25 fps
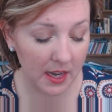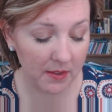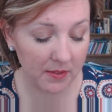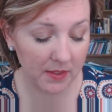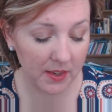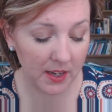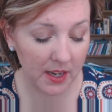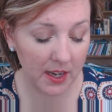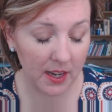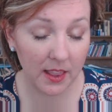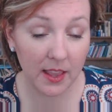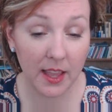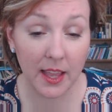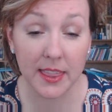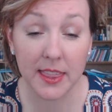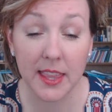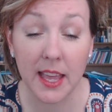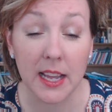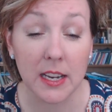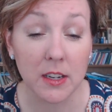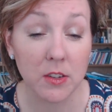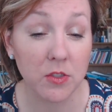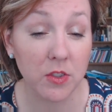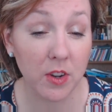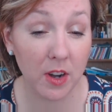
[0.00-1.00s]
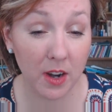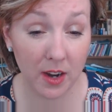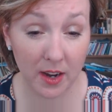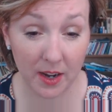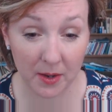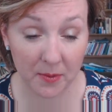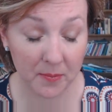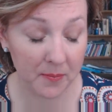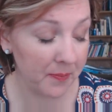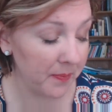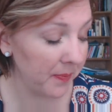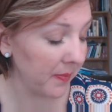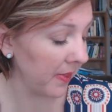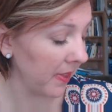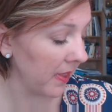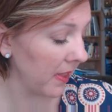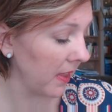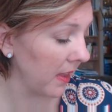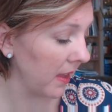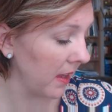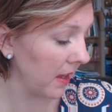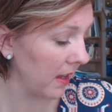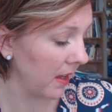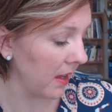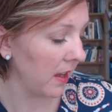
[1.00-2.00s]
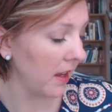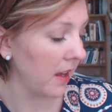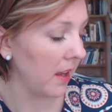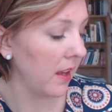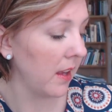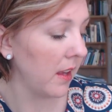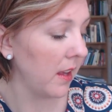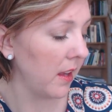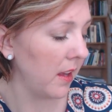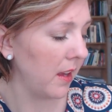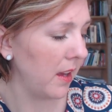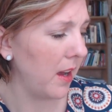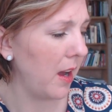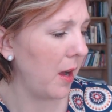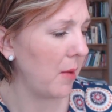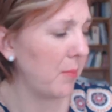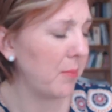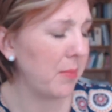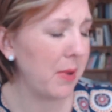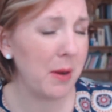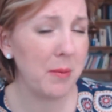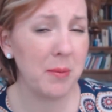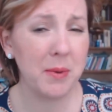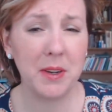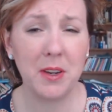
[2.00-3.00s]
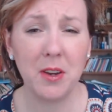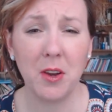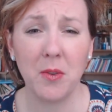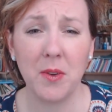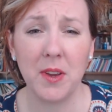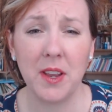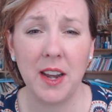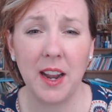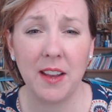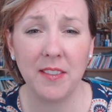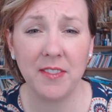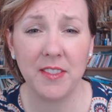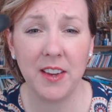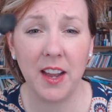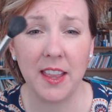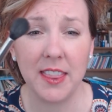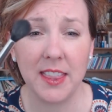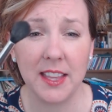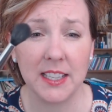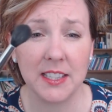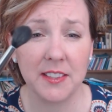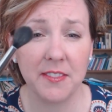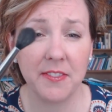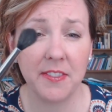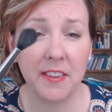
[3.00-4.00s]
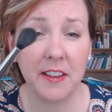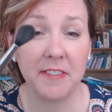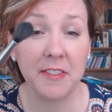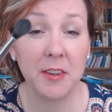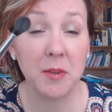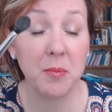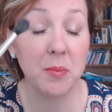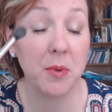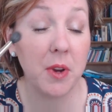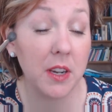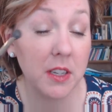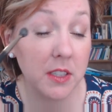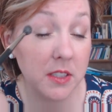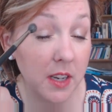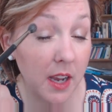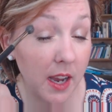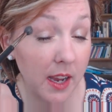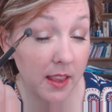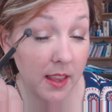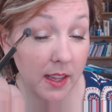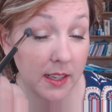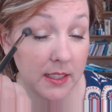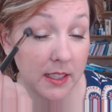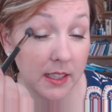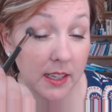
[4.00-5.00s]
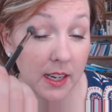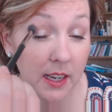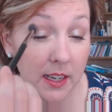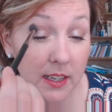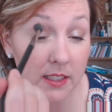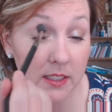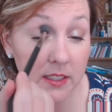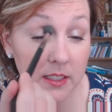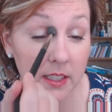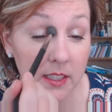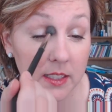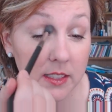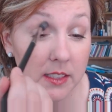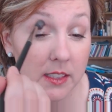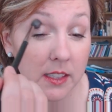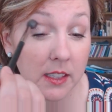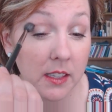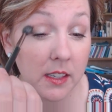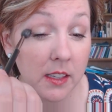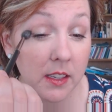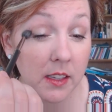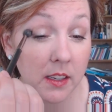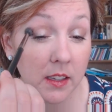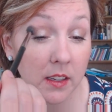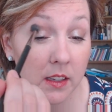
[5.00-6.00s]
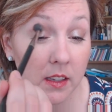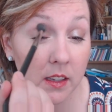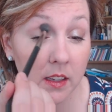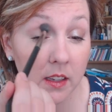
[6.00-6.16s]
And then I'm going to let that dry. I'll probably go in, I've got this fluffy brush. I like to kind of just